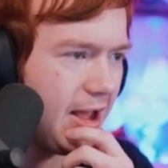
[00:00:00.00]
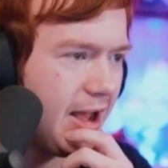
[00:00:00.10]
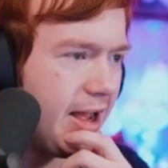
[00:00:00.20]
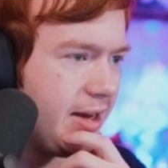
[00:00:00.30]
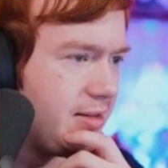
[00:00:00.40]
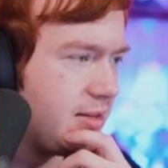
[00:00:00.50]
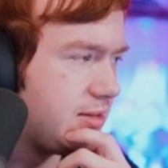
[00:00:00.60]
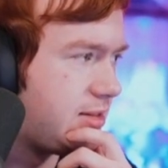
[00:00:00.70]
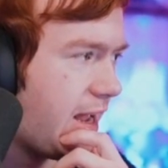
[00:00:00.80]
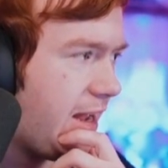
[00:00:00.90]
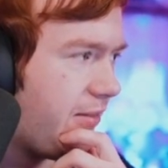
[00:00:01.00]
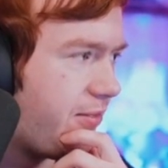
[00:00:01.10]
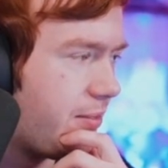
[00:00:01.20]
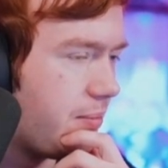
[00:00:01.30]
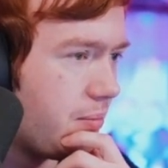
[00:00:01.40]
and
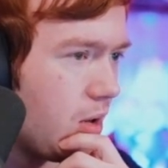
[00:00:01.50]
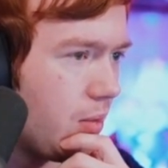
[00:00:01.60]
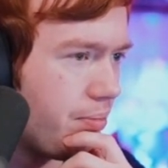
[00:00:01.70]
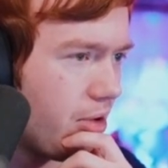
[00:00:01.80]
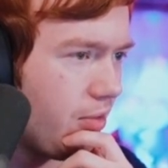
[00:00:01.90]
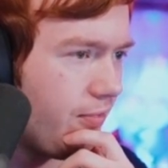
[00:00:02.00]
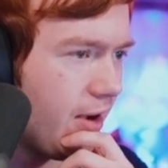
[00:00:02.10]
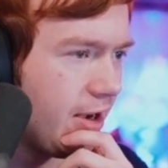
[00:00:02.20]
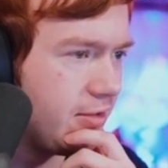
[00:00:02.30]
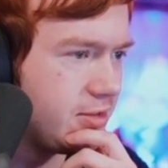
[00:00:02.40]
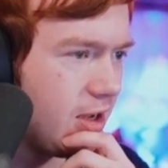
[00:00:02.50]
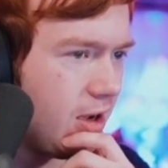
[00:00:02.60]
save more profiles